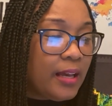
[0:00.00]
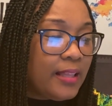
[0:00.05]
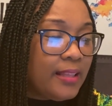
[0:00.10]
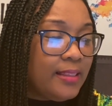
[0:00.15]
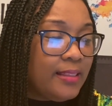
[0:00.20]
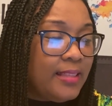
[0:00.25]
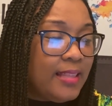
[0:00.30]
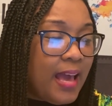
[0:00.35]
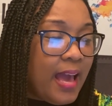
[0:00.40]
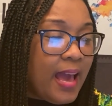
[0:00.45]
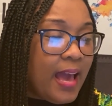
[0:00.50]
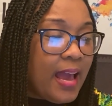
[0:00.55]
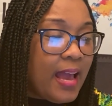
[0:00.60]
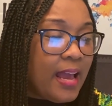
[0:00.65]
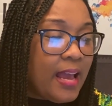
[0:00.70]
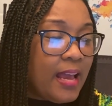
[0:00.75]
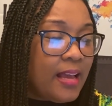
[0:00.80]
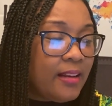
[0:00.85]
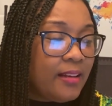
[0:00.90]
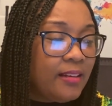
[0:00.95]

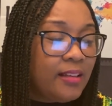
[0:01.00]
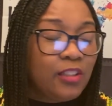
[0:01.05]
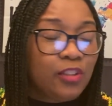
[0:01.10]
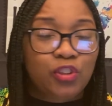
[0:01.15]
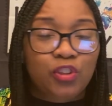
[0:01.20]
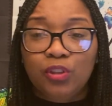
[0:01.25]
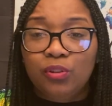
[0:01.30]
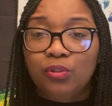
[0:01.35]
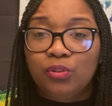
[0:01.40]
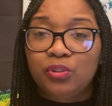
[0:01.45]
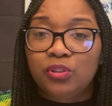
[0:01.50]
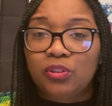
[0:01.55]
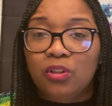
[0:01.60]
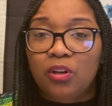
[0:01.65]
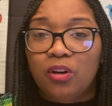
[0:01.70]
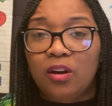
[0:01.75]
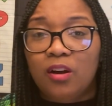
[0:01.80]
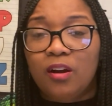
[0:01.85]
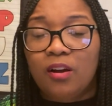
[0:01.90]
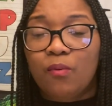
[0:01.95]
that the children
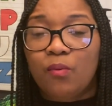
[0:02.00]
are,